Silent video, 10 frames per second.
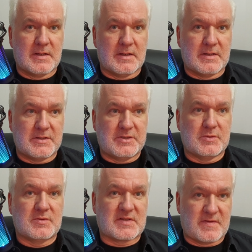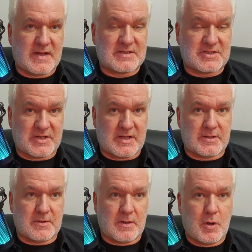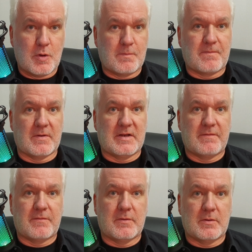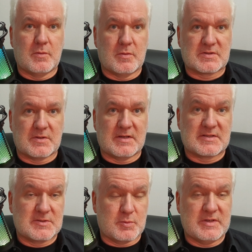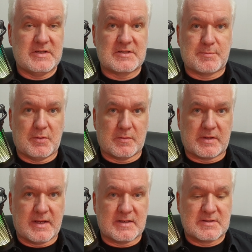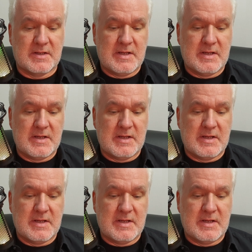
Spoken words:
use that channel hopefully for also a Swedish podcast.